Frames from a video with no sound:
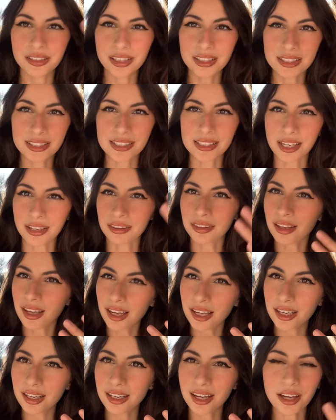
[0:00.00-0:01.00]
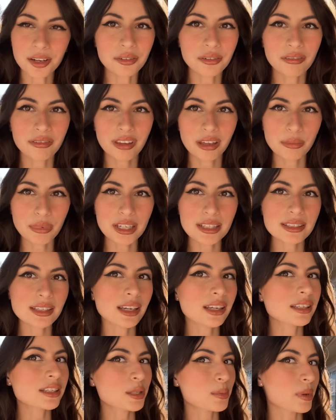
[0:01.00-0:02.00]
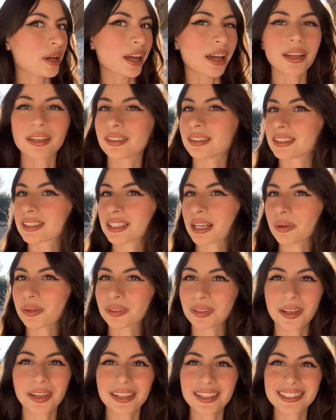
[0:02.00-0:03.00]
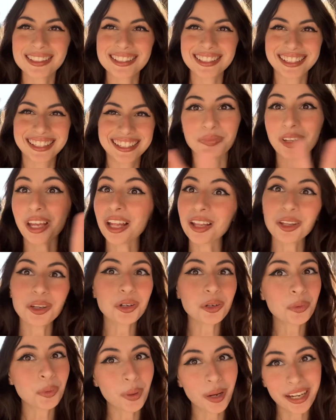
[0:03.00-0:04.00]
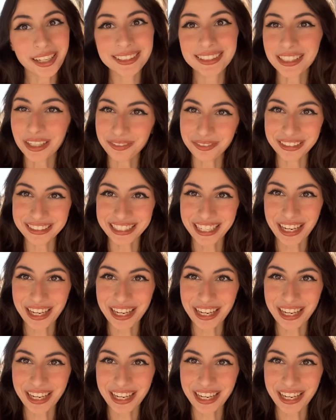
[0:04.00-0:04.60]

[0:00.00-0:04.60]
the sunlight. I don't know if that makes sense, but this is how it looks. A little quick selfie